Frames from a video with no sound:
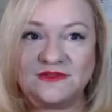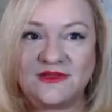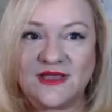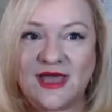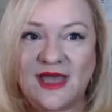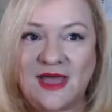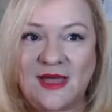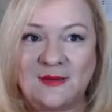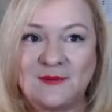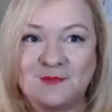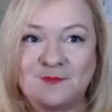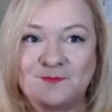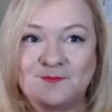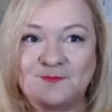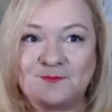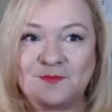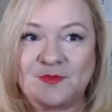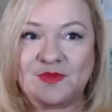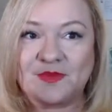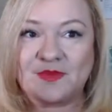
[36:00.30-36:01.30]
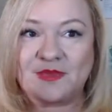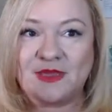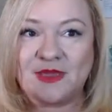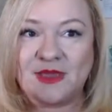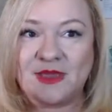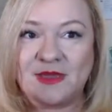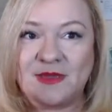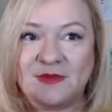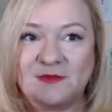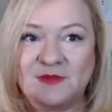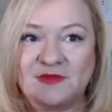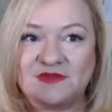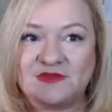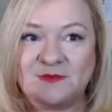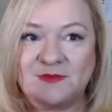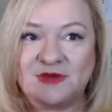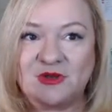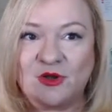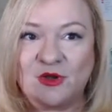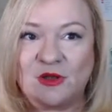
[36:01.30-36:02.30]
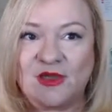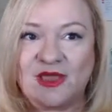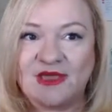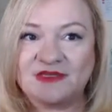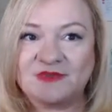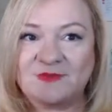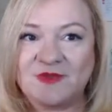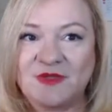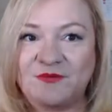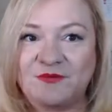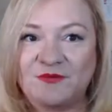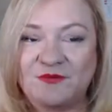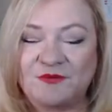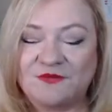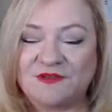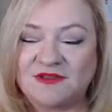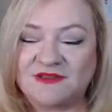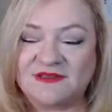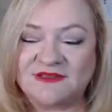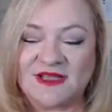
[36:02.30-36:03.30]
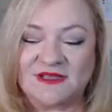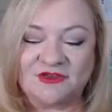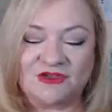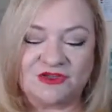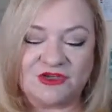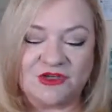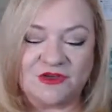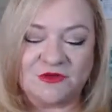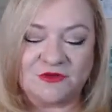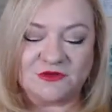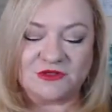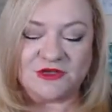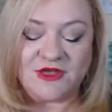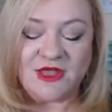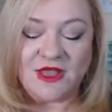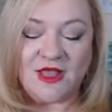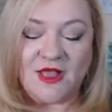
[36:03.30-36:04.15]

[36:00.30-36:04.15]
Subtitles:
it's Manola SPF 50 Sun Shield,